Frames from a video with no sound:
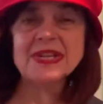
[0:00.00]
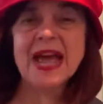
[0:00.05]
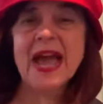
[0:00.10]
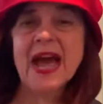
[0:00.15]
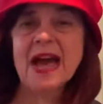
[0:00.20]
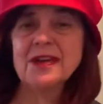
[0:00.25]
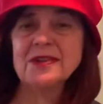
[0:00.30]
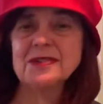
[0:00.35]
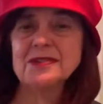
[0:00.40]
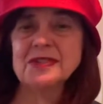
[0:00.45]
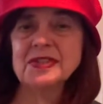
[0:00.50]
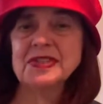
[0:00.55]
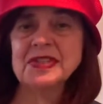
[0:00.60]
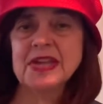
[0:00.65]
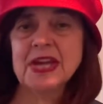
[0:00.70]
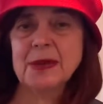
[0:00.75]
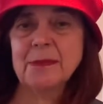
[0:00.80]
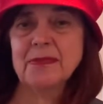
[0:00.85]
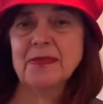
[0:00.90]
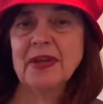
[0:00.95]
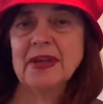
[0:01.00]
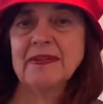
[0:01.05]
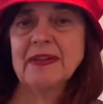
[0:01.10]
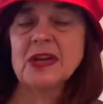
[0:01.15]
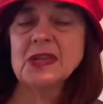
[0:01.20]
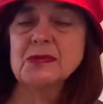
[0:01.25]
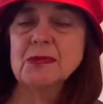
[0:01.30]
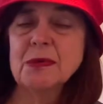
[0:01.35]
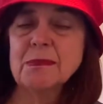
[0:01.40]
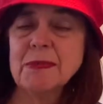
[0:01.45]
add to the same thing.
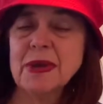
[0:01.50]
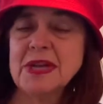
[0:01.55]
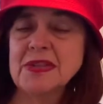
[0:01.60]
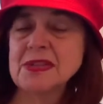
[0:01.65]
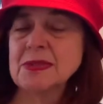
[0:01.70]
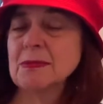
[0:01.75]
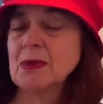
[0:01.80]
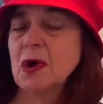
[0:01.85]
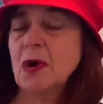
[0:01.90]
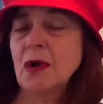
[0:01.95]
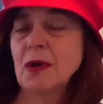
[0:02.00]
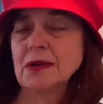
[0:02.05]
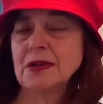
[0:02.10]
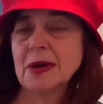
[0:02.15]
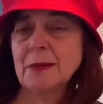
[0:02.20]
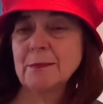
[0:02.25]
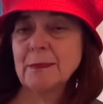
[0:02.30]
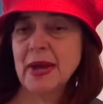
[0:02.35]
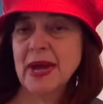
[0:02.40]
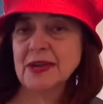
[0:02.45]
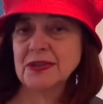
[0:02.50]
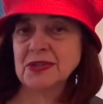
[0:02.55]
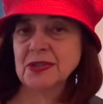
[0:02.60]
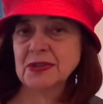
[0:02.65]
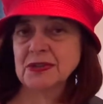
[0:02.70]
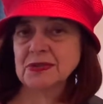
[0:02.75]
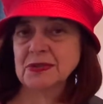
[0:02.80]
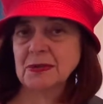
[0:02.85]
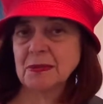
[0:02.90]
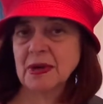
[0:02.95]
That's what makes them called a
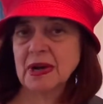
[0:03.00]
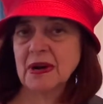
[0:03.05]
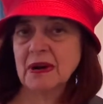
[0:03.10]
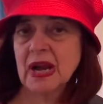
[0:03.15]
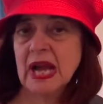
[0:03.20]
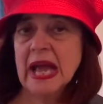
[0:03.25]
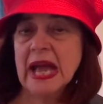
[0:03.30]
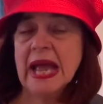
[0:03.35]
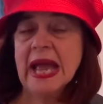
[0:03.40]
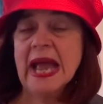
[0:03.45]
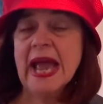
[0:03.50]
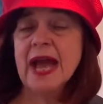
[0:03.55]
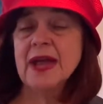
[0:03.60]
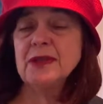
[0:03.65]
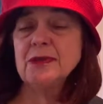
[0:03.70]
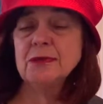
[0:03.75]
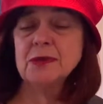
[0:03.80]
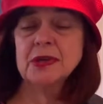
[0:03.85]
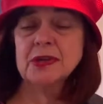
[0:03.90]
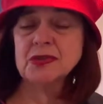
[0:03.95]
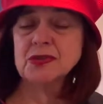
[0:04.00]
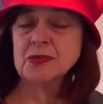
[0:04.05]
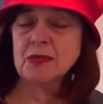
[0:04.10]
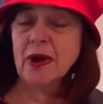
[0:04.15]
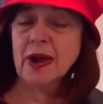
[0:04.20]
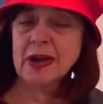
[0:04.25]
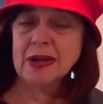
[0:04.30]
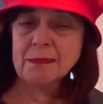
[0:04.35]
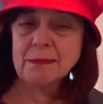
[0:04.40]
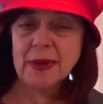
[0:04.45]
magic square. And you can
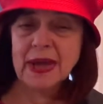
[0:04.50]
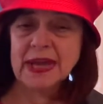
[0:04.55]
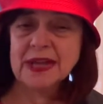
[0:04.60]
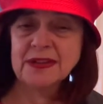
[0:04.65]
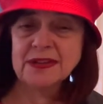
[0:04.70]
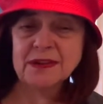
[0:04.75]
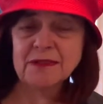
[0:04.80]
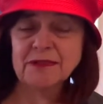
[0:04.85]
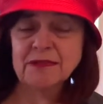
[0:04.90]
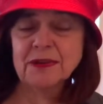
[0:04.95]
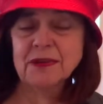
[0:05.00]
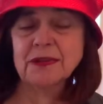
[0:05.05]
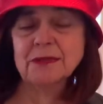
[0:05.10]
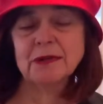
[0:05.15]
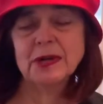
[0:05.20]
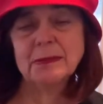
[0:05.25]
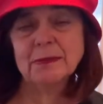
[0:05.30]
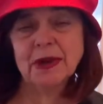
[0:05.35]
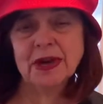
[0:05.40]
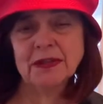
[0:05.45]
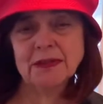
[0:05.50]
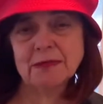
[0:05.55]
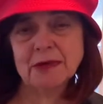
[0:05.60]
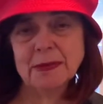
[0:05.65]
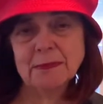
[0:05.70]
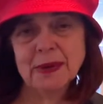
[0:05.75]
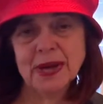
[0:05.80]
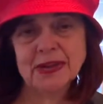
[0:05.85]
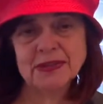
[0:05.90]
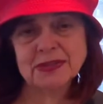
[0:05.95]
try and make different three by three
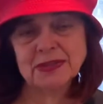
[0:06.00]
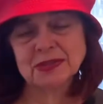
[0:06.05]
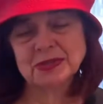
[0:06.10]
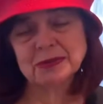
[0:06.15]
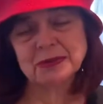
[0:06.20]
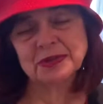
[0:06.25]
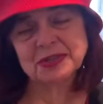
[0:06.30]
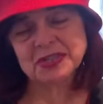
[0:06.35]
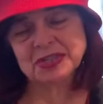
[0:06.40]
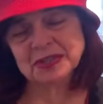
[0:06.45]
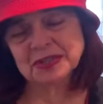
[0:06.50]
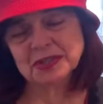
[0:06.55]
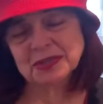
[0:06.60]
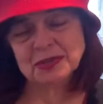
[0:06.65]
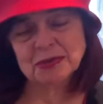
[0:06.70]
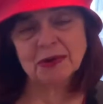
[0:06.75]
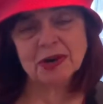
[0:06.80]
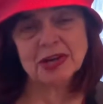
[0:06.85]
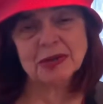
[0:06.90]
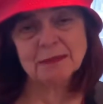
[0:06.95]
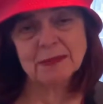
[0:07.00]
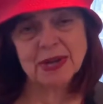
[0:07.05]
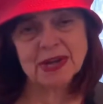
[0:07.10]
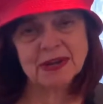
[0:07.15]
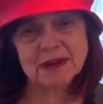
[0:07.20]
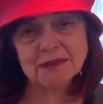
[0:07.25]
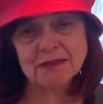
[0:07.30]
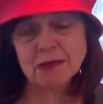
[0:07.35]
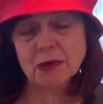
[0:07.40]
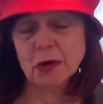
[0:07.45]
magic squares and then try and
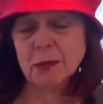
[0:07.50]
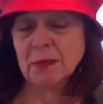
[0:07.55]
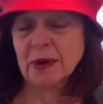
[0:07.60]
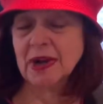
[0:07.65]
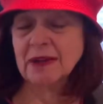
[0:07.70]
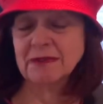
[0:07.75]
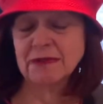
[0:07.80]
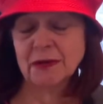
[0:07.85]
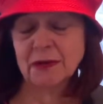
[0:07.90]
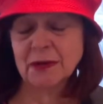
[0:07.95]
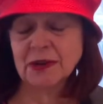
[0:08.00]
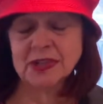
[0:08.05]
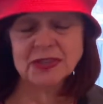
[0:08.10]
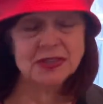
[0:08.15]
make a four by four and